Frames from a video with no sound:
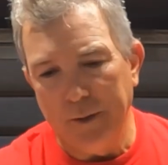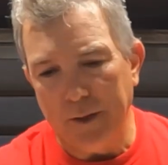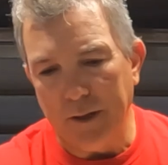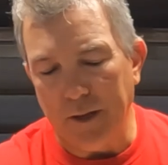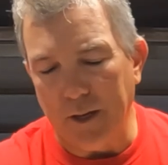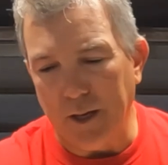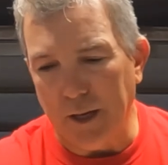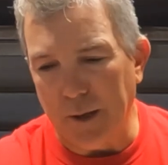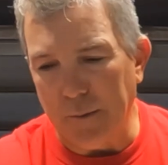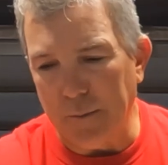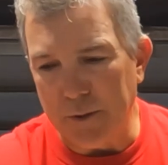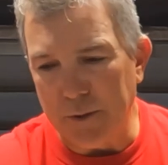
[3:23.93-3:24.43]

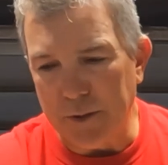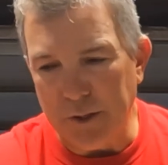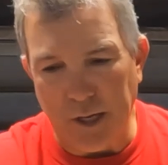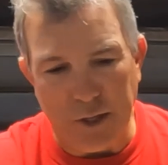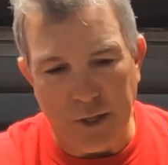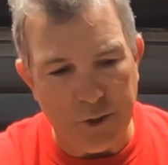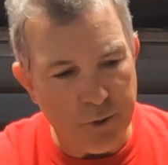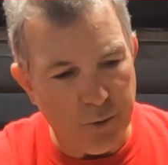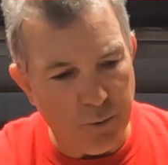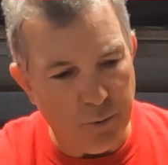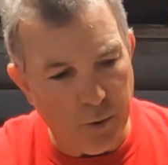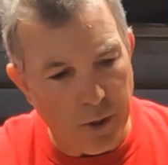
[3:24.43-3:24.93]
So
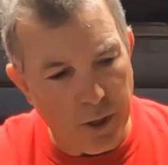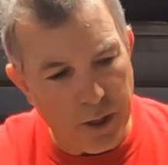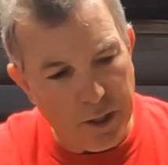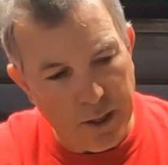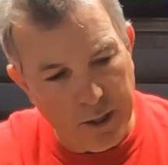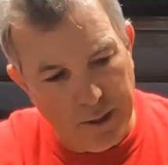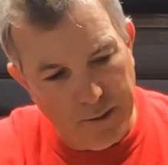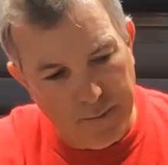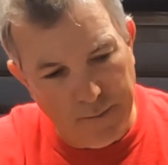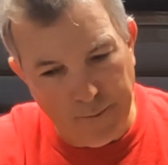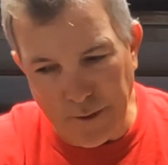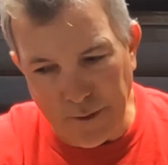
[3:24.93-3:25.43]
that should
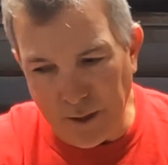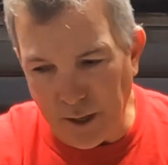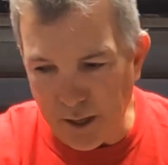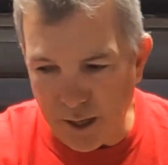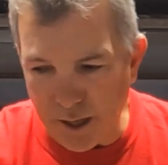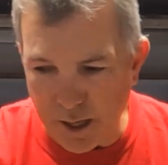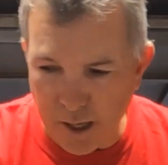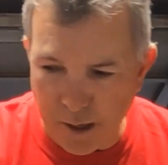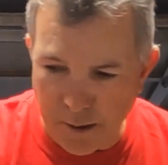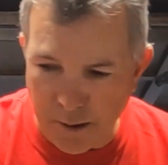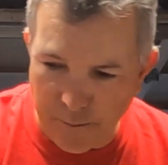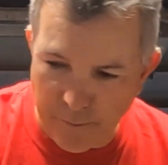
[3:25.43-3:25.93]
work.
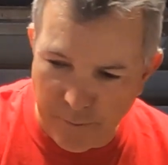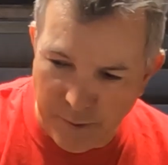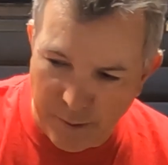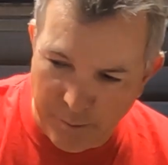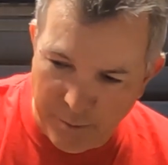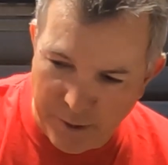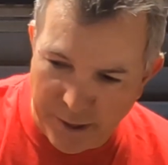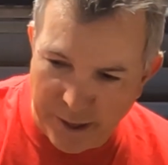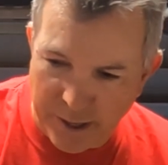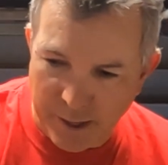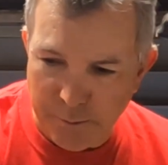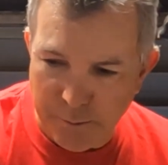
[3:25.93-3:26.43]
Then
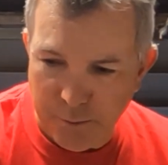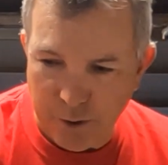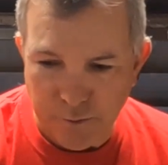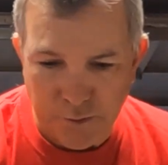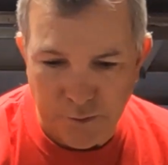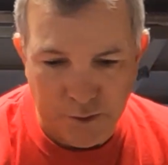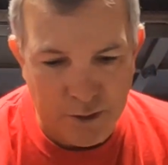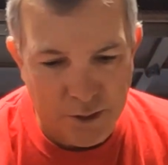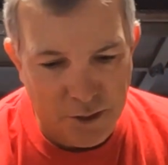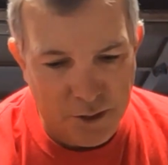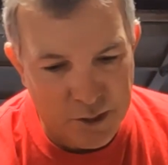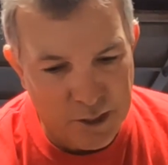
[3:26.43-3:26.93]
we kind of move
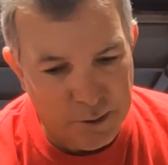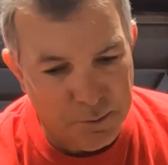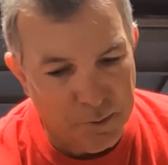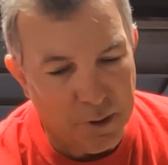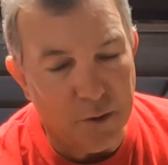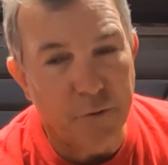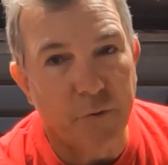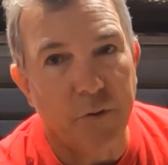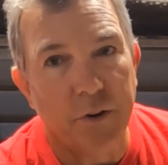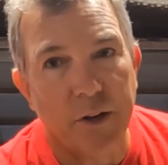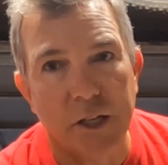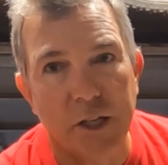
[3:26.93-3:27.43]
into some of
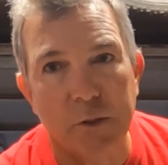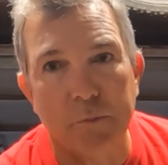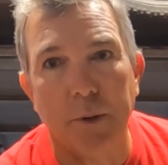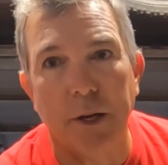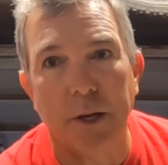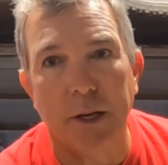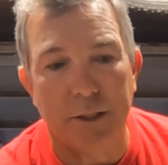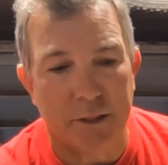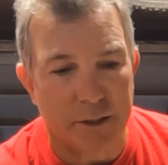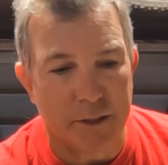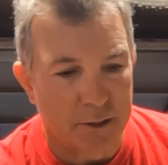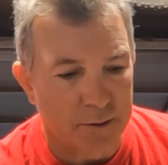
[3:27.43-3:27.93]
the finesse
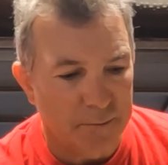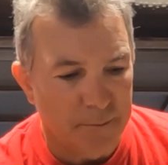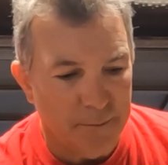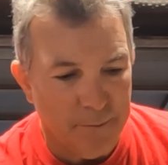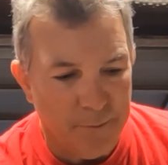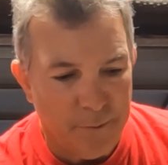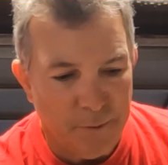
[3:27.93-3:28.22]
baits.